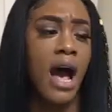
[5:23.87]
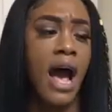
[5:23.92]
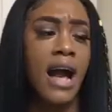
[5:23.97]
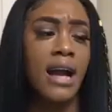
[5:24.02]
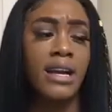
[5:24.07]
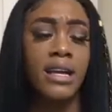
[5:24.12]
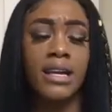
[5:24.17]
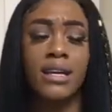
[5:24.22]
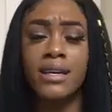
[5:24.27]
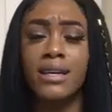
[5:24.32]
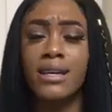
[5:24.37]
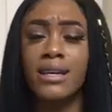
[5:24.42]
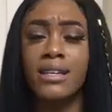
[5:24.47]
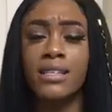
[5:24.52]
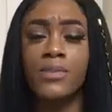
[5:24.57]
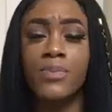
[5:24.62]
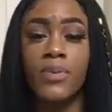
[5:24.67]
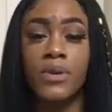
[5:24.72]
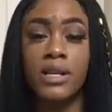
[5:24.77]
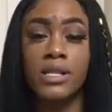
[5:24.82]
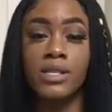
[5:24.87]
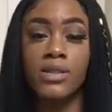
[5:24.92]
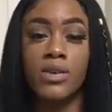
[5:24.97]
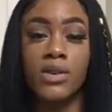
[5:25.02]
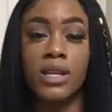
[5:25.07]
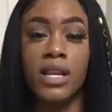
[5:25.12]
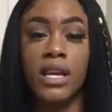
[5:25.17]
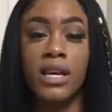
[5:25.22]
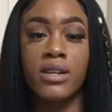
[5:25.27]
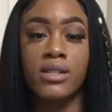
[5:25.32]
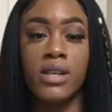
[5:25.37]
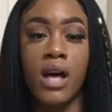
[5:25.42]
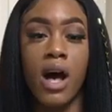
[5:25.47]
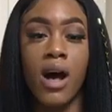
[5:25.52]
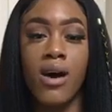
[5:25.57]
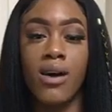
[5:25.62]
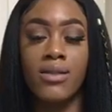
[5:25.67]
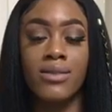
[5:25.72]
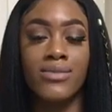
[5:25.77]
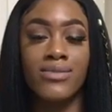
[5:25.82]
I get kiss press on nails
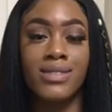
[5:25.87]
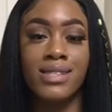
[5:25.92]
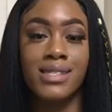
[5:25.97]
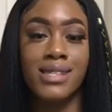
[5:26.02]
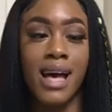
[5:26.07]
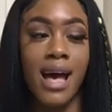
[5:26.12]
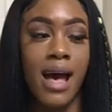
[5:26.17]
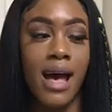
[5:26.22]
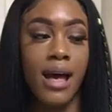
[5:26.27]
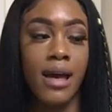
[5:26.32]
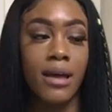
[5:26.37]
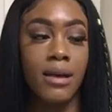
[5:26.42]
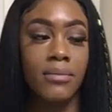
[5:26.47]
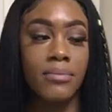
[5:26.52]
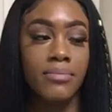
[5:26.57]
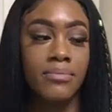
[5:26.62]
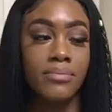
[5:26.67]
all of the time.